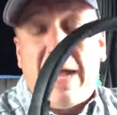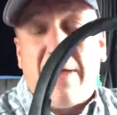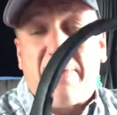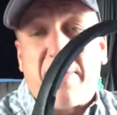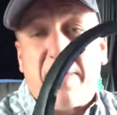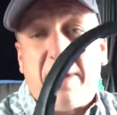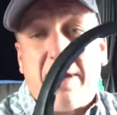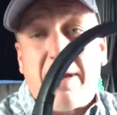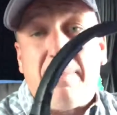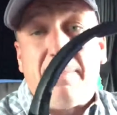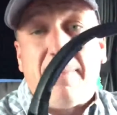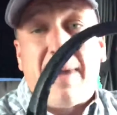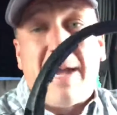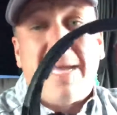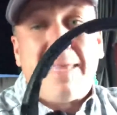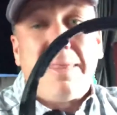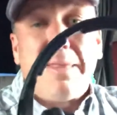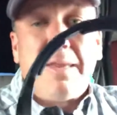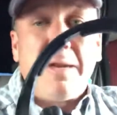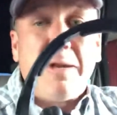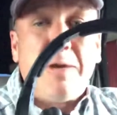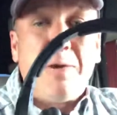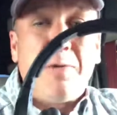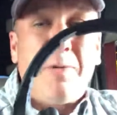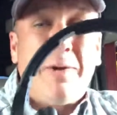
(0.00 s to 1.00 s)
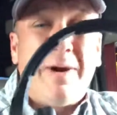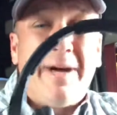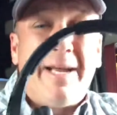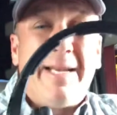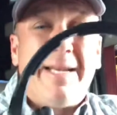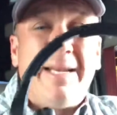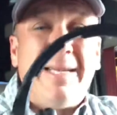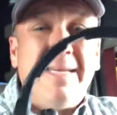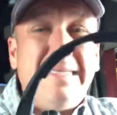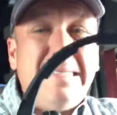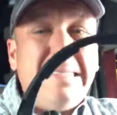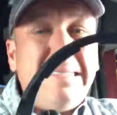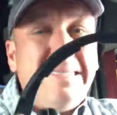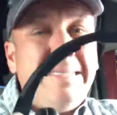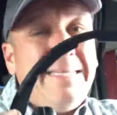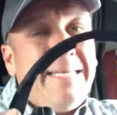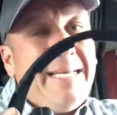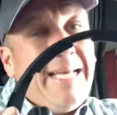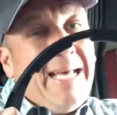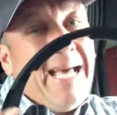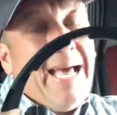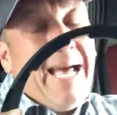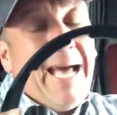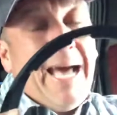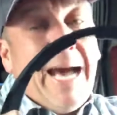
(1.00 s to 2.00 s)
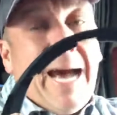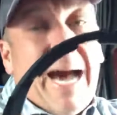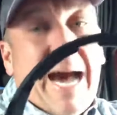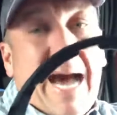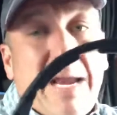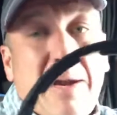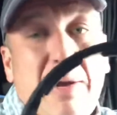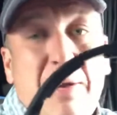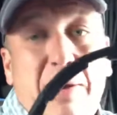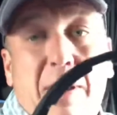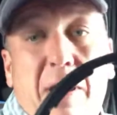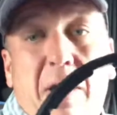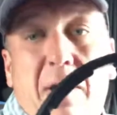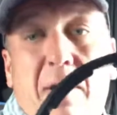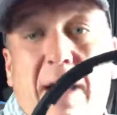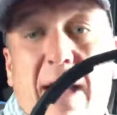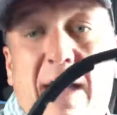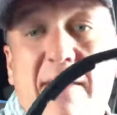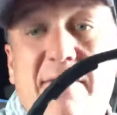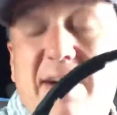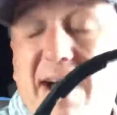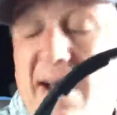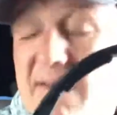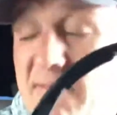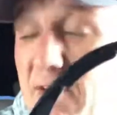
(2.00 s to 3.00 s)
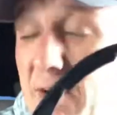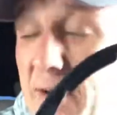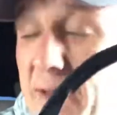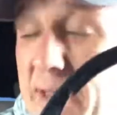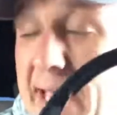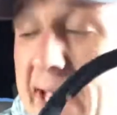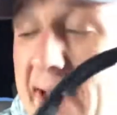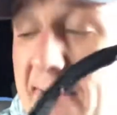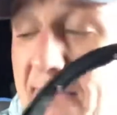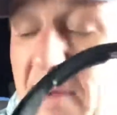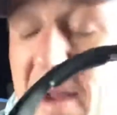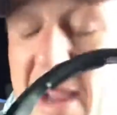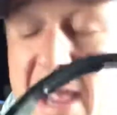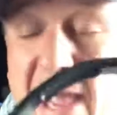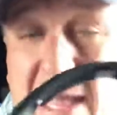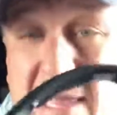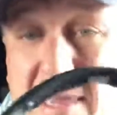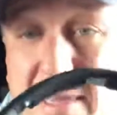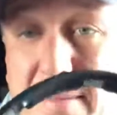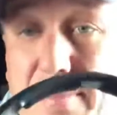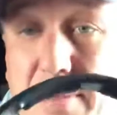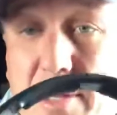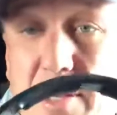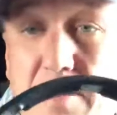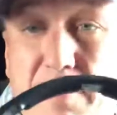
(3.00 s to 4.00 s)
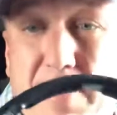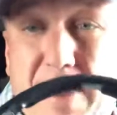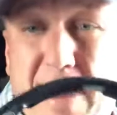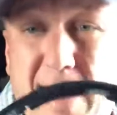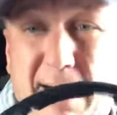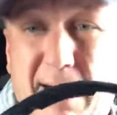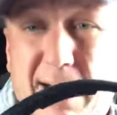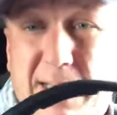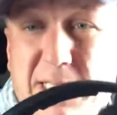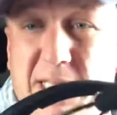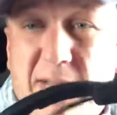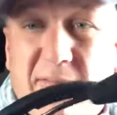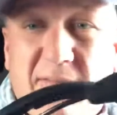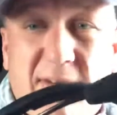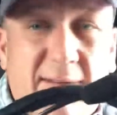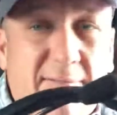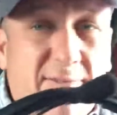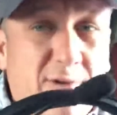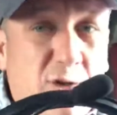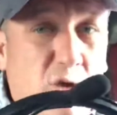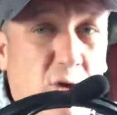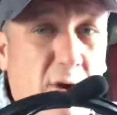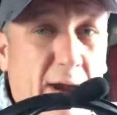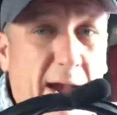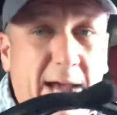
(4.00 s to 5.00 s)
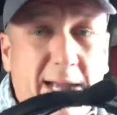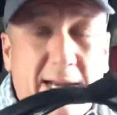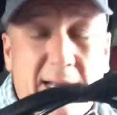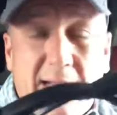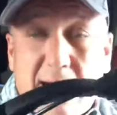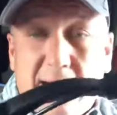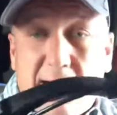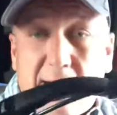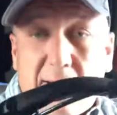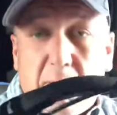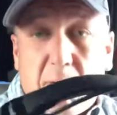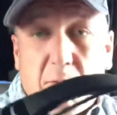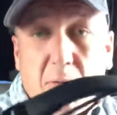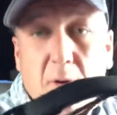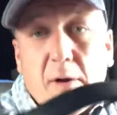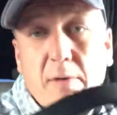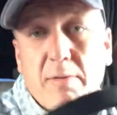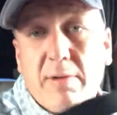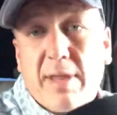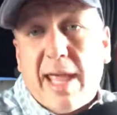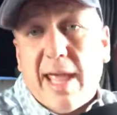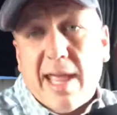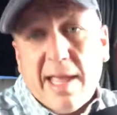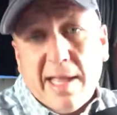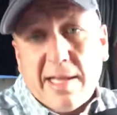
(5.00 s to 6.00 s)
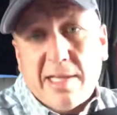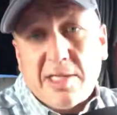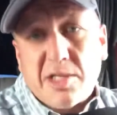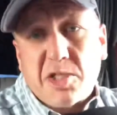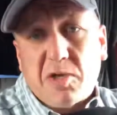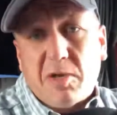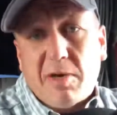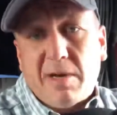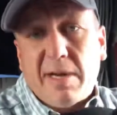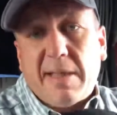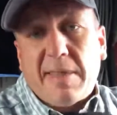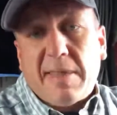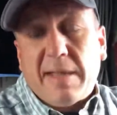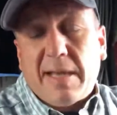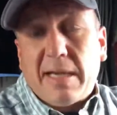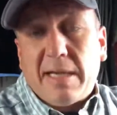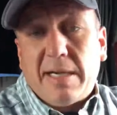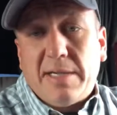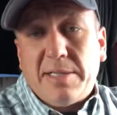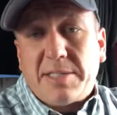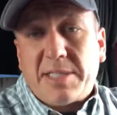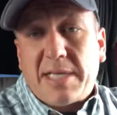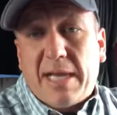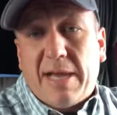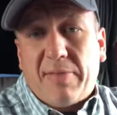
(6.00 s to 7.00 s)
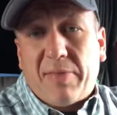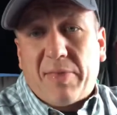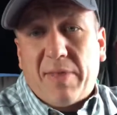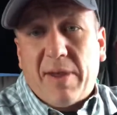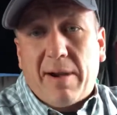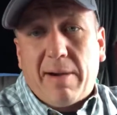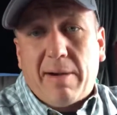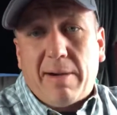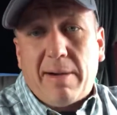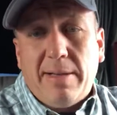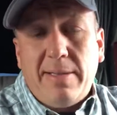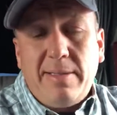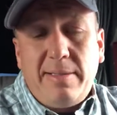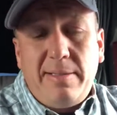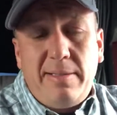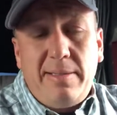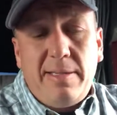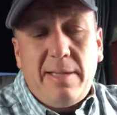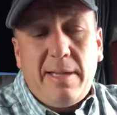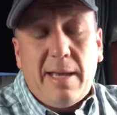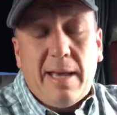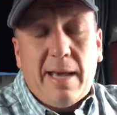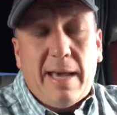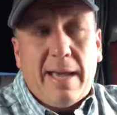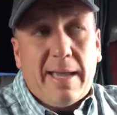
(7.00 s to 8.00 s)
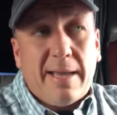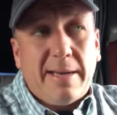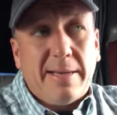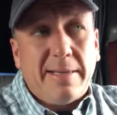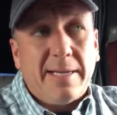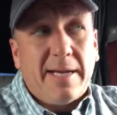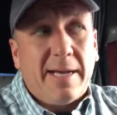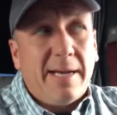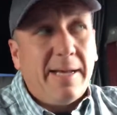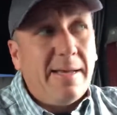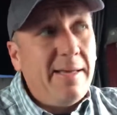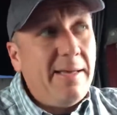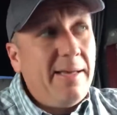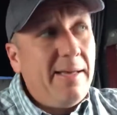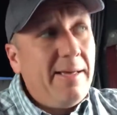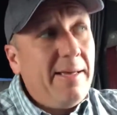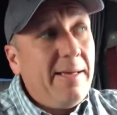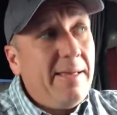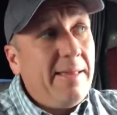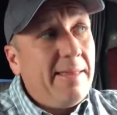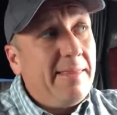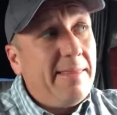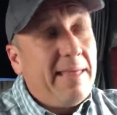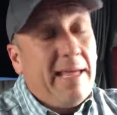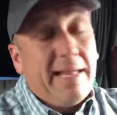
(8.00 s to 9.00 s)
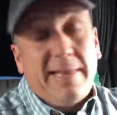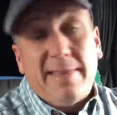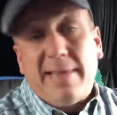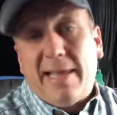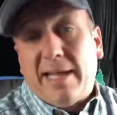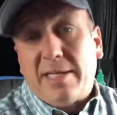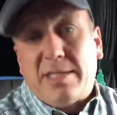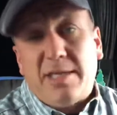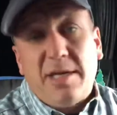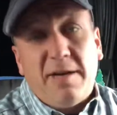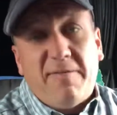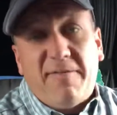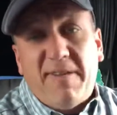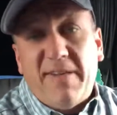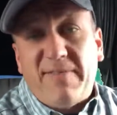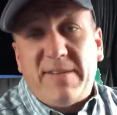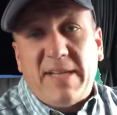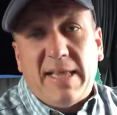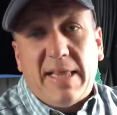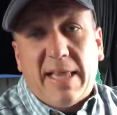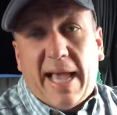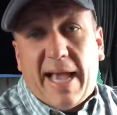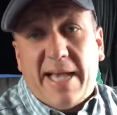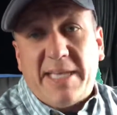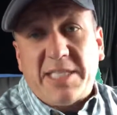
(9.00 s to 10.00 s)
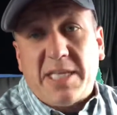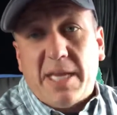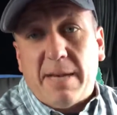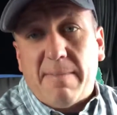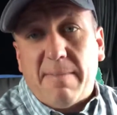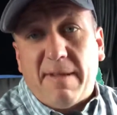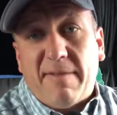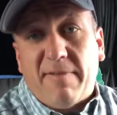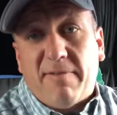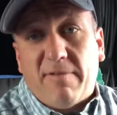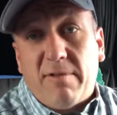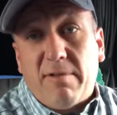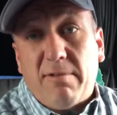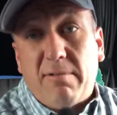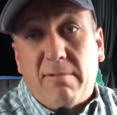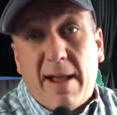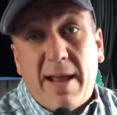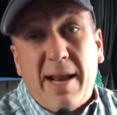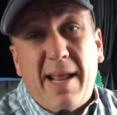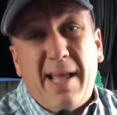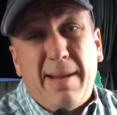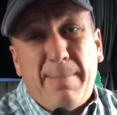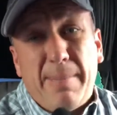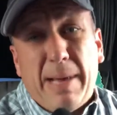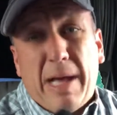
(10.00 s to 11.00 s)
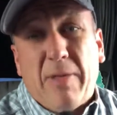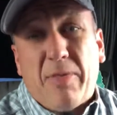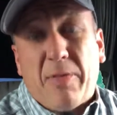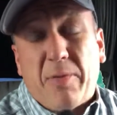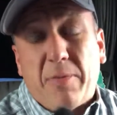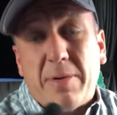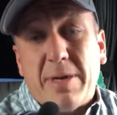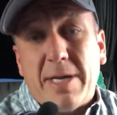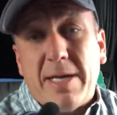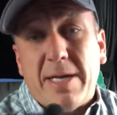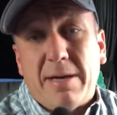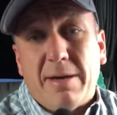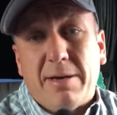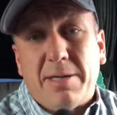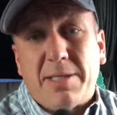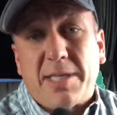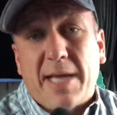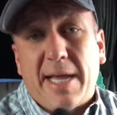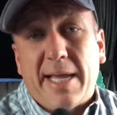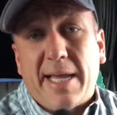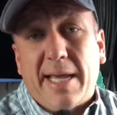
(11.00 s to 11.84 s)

out there buying the new one. I don't know. I've only ever had the Blue Parrots. I've never tried any of the Road Kings or anything else out there. And that 250 lasted me for right at about 3 years, I